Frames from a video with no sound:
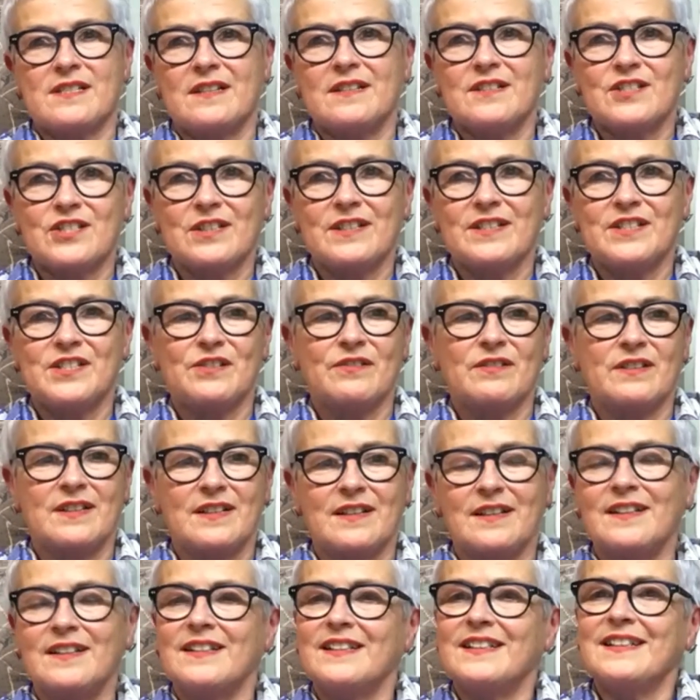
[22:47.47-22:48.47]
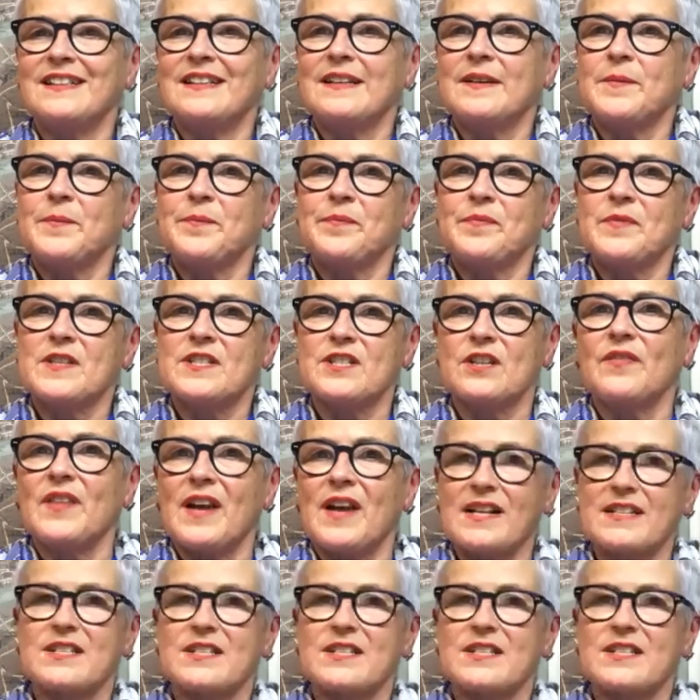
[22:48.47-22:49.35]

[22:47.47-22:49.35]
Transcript: actually doing that. So that's